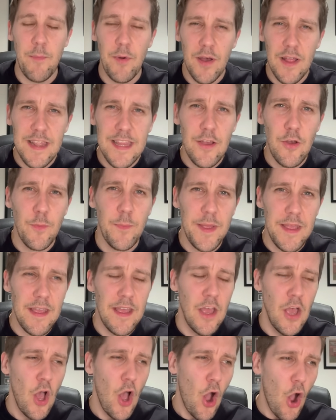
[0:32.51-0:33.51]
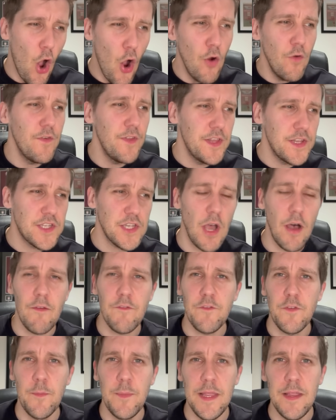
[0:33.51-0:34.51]
But a little bit over the
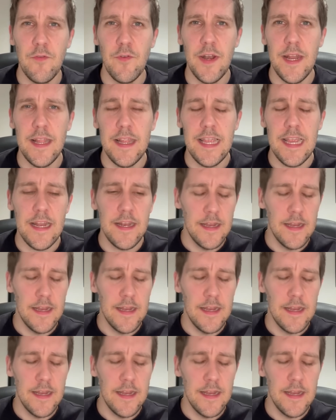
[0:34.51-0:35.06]
top for me, really.